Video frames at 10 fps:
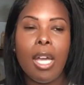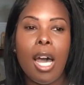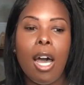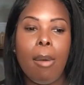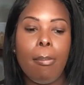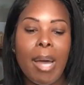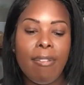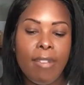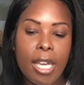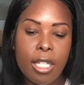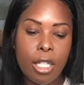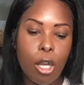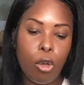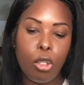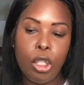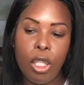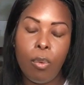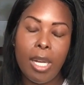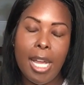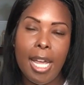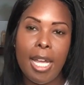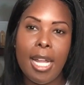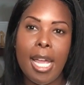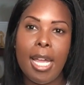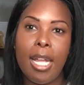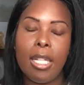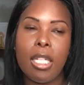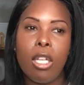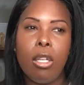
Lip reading: My VSO, she went ahead and